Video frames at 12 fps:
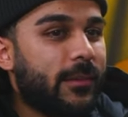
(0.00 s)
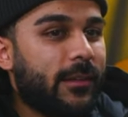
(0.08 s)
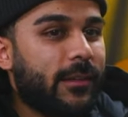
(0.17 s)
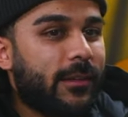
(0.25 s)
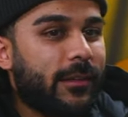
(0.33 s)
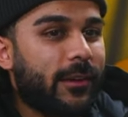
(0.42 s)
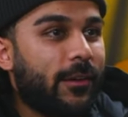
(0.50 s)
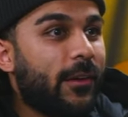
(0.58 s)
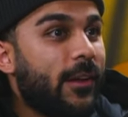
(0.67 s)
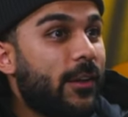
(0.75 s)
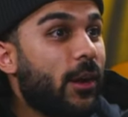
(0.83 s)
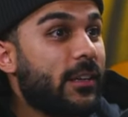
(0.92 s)
Stop. You know,
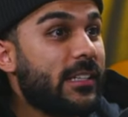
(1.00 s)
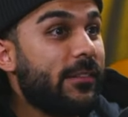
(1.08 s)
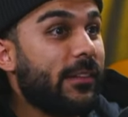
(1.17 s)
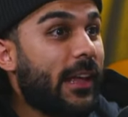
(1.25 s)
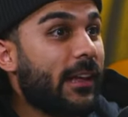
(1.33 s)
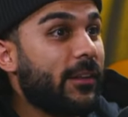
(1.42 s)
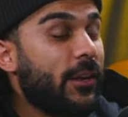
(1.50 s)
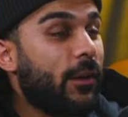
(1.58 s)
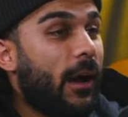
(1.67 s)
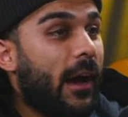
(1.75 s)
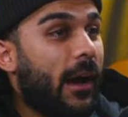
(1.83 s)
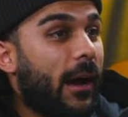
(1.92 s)
no, because even like you know,
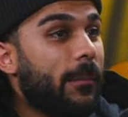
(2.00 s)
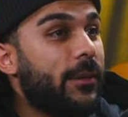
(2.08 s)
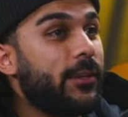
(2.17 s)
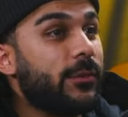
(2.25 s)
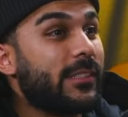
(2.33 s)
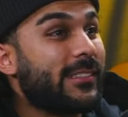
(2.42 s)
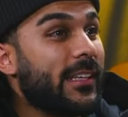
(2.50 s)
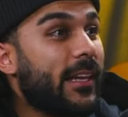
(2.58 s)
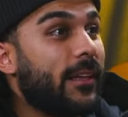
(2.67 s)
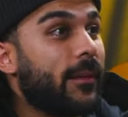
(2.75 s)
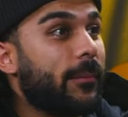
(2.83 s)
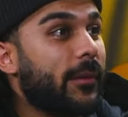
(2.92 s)
I, am new to
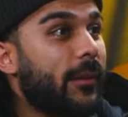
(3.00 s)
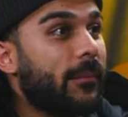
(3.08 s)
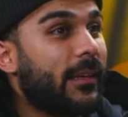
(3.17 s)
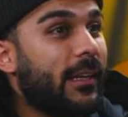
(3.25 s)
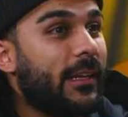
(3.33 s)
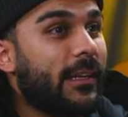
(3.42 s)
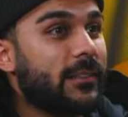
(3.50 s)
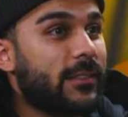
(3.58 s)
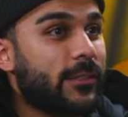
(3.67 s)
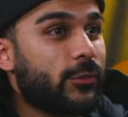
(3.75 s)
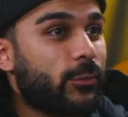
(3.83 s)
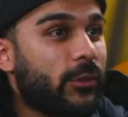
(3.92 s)
stand up, and I'm getting into
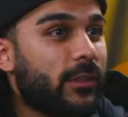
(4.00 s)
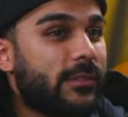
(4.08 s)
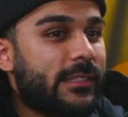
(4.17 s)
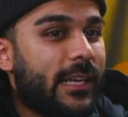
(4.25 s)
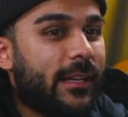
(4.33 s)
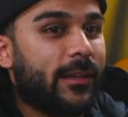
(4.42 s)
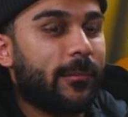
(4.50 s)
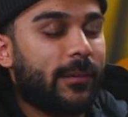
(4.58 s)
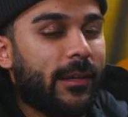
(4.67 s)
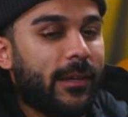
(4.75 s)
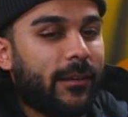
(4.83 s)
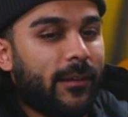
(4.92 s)
this world of stand up,
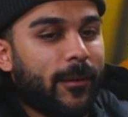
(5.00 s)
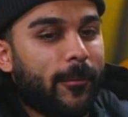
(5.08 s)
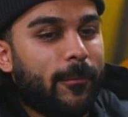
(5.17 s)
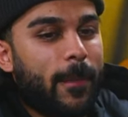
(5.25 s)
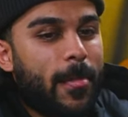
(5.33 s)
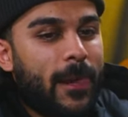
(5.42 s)
and um,